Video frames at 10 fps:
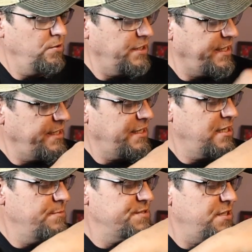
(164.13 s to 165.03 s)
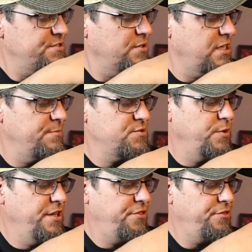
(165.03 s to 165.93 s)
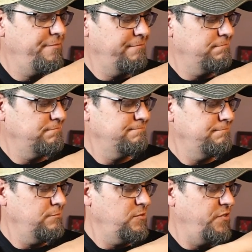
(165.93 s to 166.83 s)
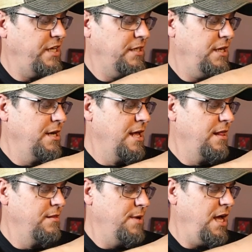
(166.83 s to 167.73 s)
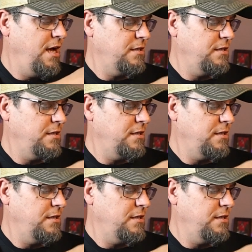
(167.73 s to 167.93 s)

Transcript: again, it also comes with, if I can get it out of the box,